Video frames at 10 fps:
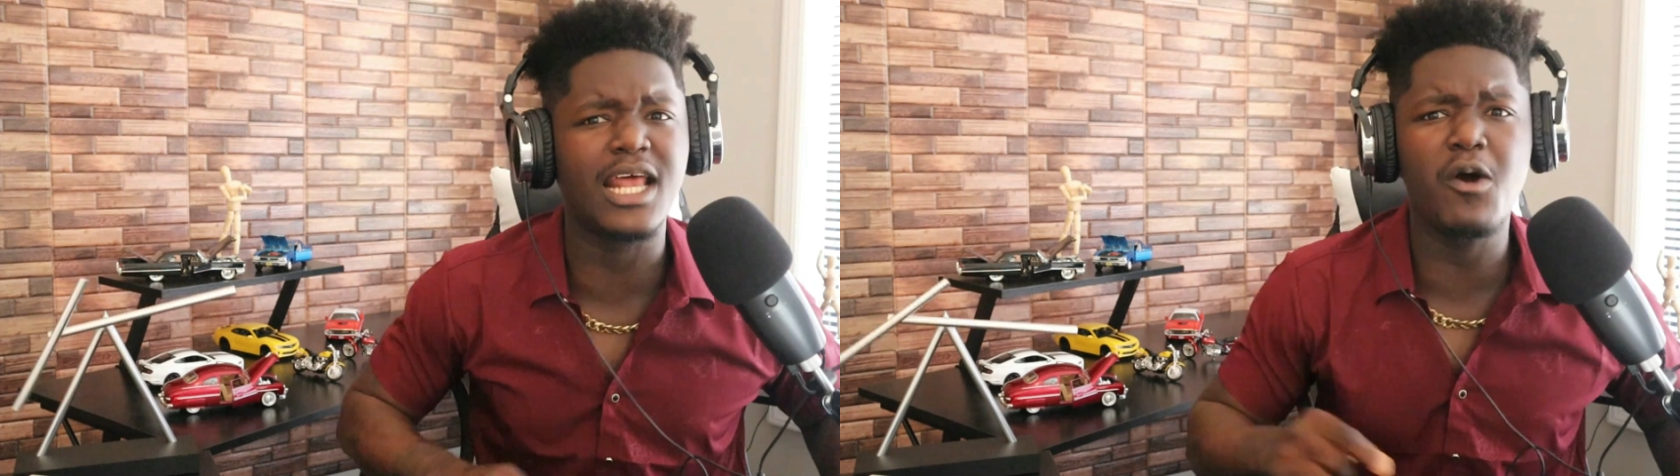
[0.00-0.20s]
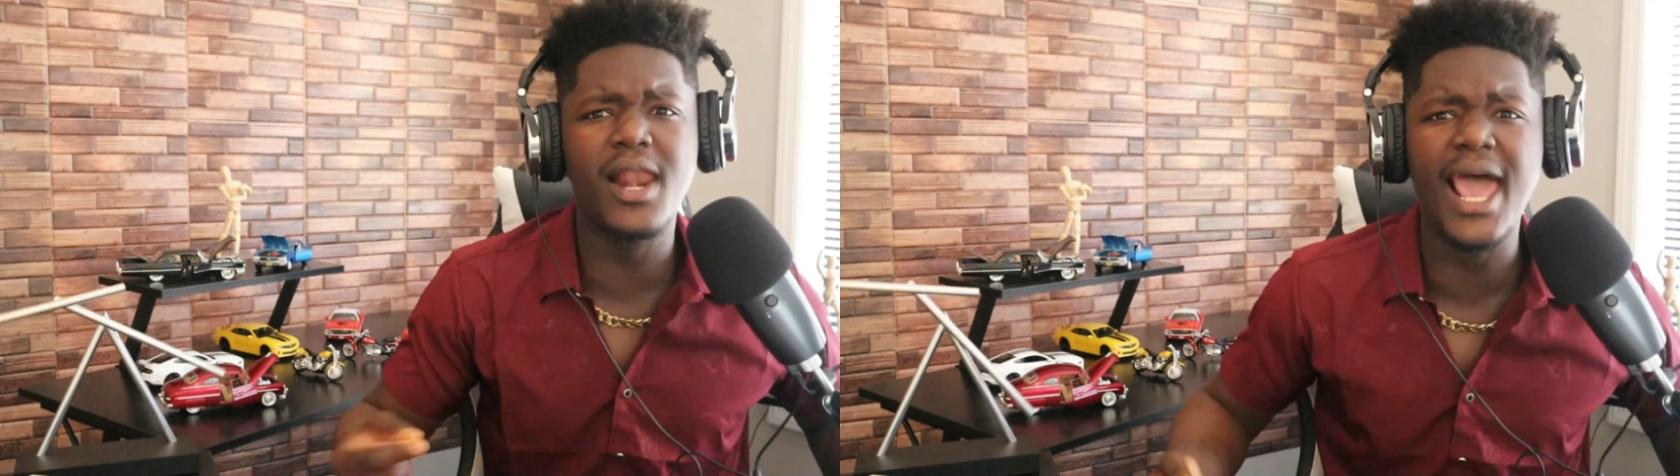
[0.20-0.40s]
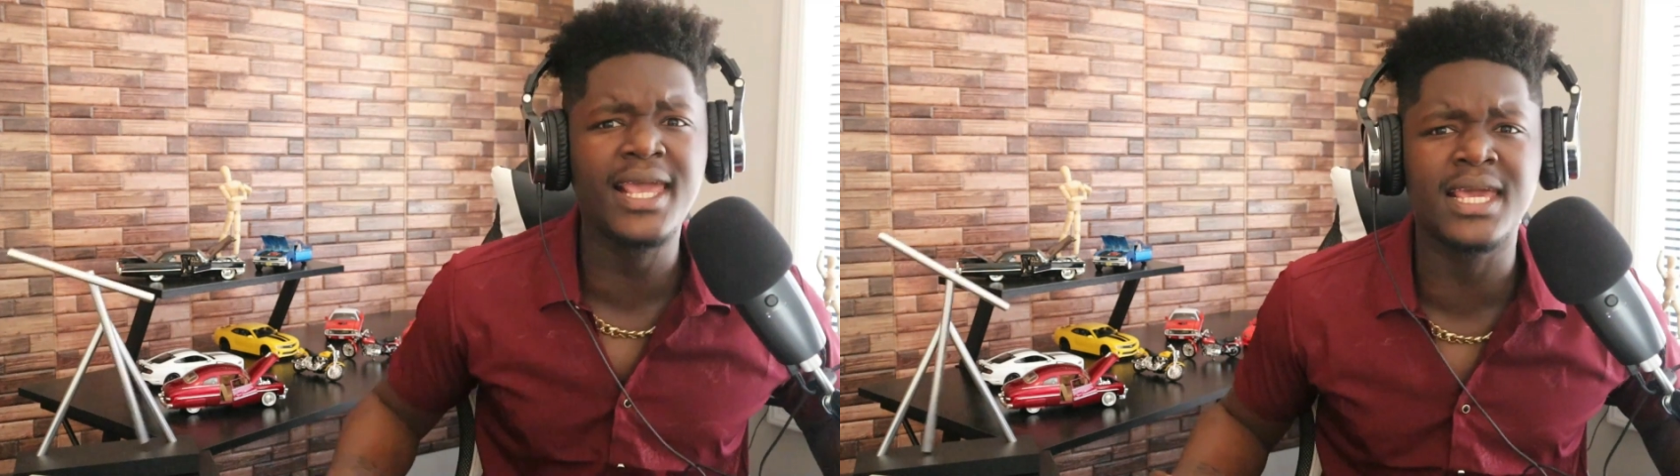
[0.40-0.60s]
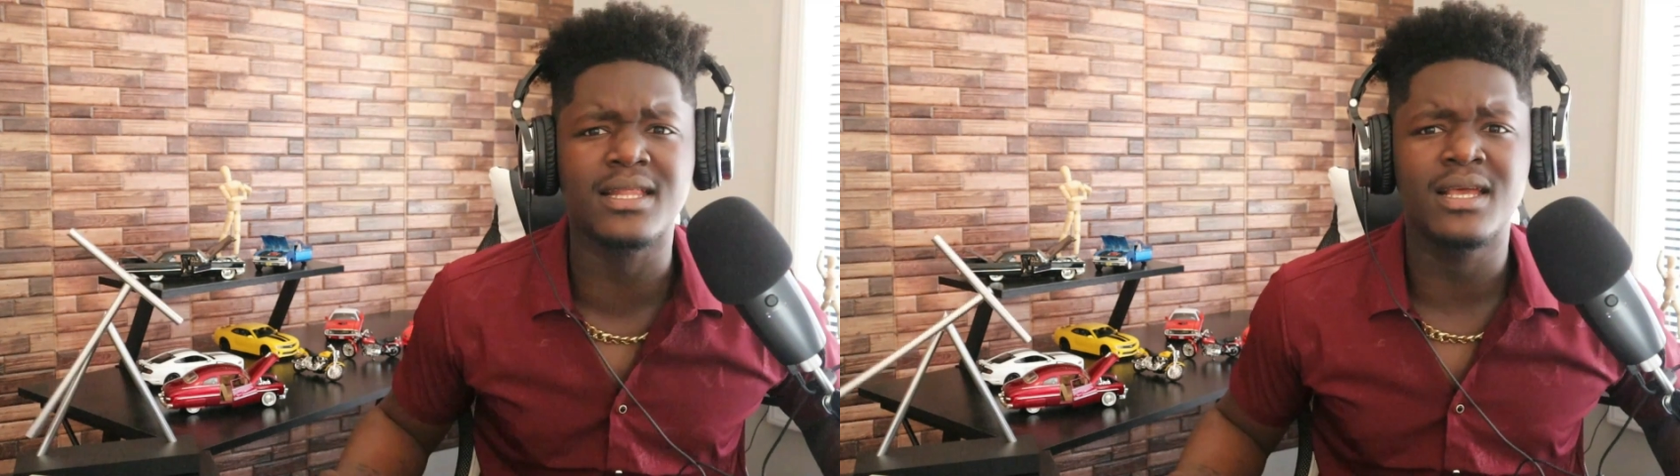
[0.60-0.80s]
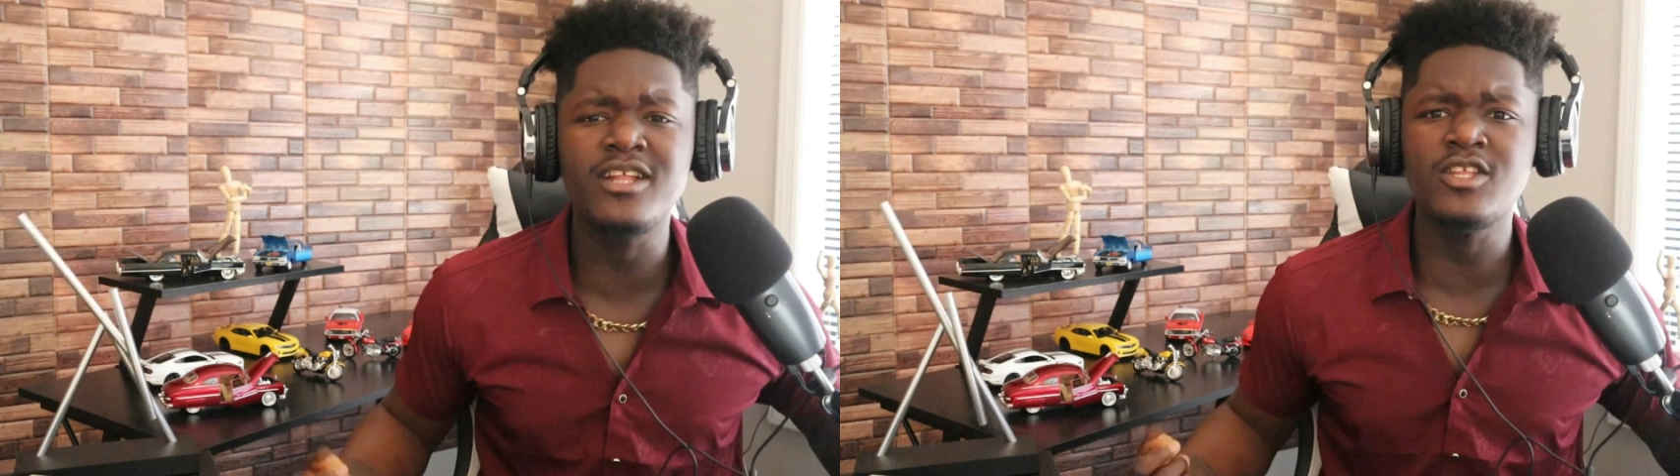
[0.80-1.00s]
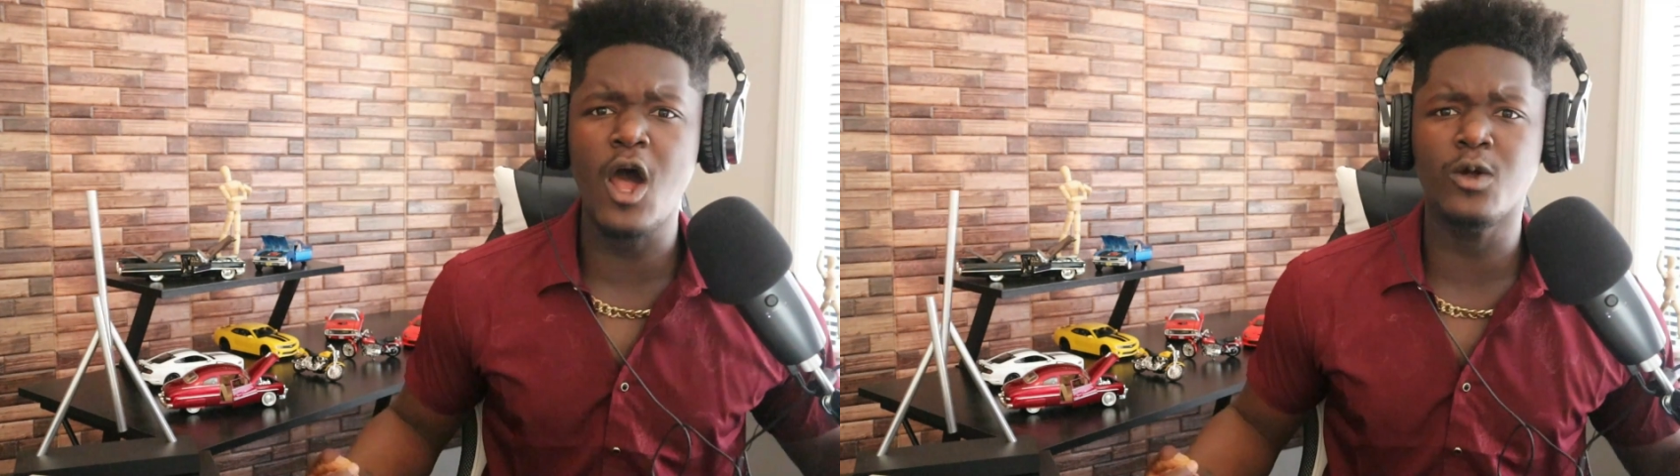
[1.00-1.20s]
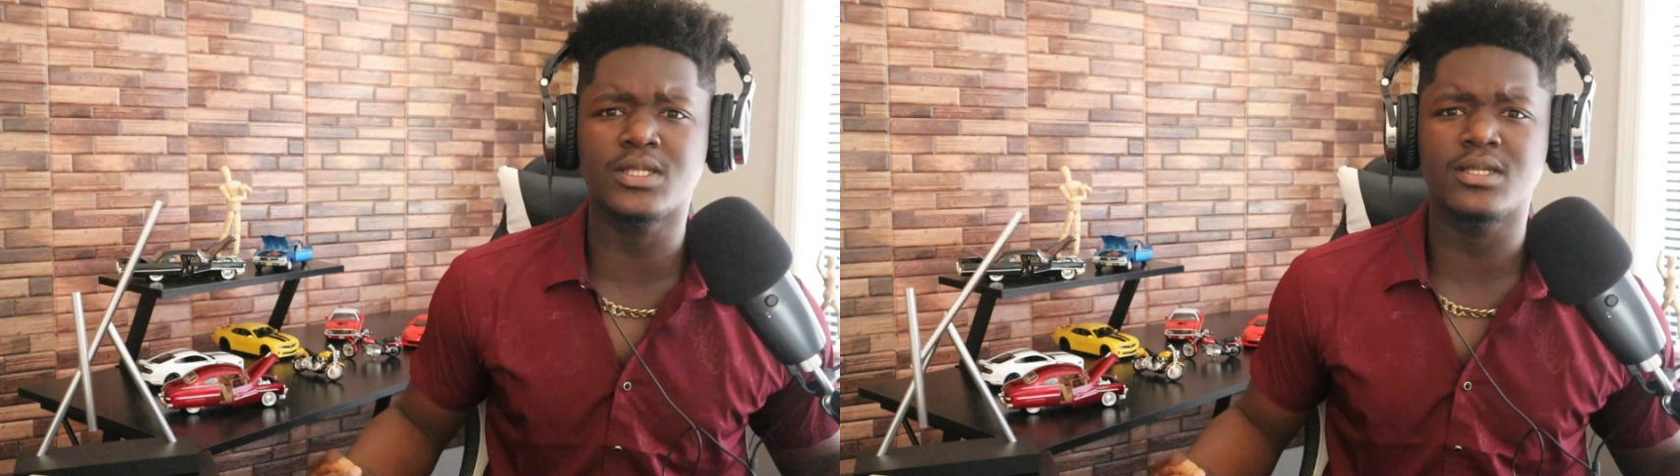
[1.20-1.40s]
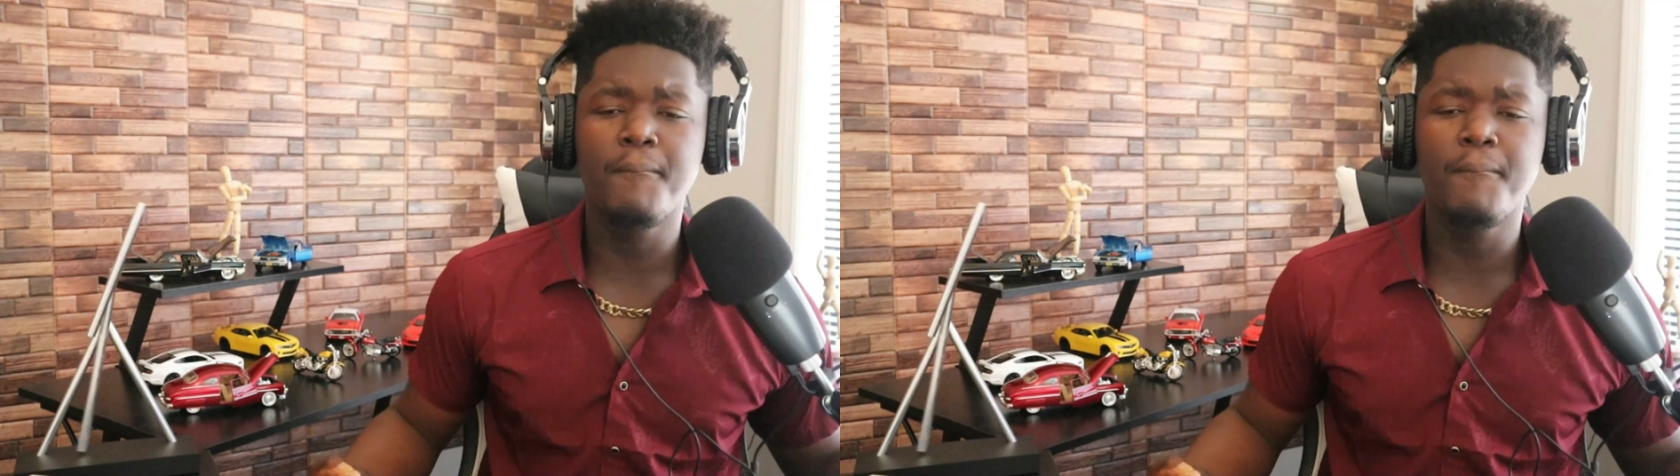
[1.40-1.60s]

I don't like it. I don't.